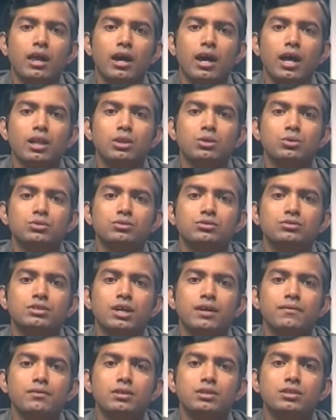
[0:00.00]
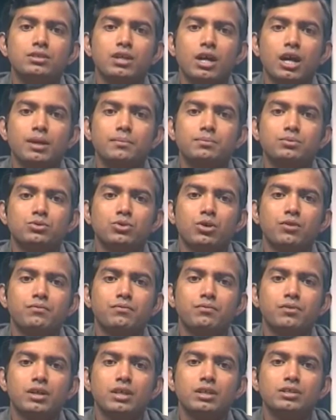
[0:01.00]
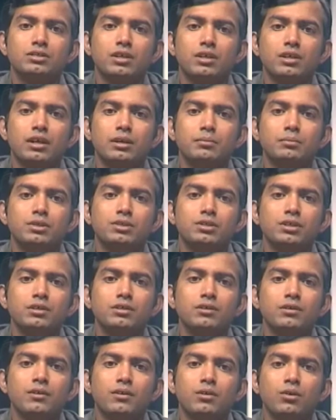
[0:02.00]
Although several types of rays are emitted,